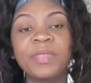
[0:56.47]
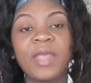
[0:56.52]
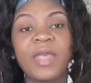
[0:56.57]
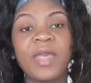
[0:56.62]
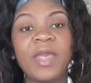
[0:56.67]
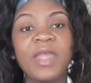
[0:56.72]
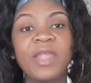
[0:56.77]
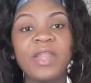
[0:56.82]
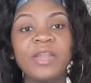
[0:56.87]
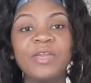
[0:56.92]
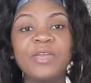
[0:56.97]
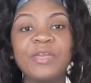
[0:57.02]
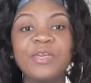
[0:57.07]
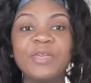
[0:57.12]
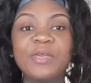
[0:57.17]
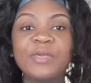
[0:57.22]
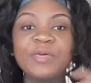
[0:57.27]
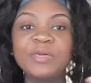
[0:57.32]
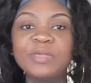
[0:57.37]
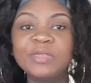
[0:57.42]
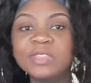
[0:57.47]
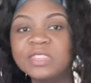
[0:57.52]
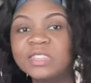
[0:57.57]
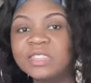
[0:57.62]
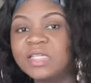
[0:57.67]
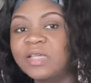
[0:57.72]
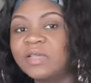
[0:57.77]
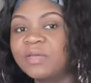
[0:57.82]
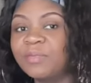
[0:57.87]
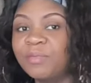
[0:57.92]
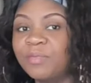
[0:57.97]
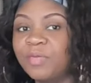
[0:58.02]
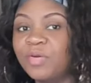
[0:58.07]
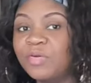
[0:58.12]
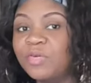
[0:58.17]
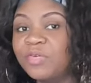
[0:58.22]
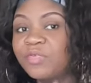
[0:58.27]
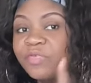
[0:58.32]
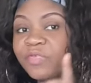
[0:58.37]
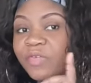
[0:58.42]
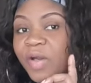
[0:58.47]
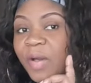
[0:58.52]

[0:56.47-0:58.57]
and don't move